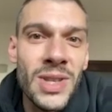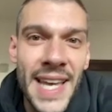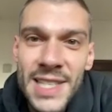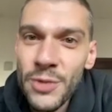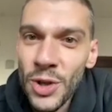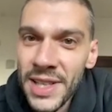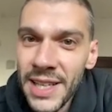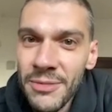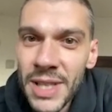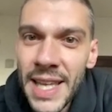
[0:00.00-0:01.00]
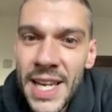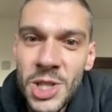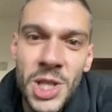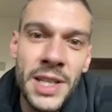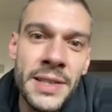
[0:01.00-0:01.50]
thanks for the
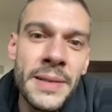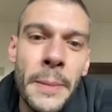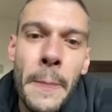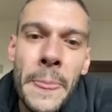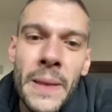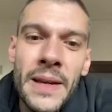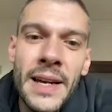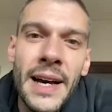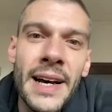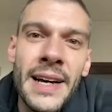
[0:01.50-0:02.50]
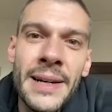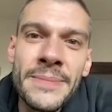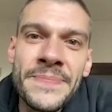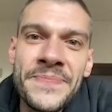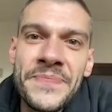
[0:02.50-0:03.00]
invitation.
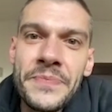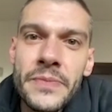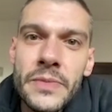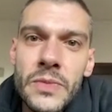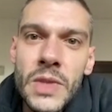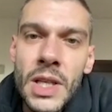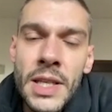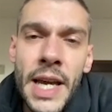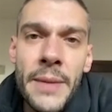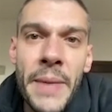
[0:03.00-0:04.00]
Yeah,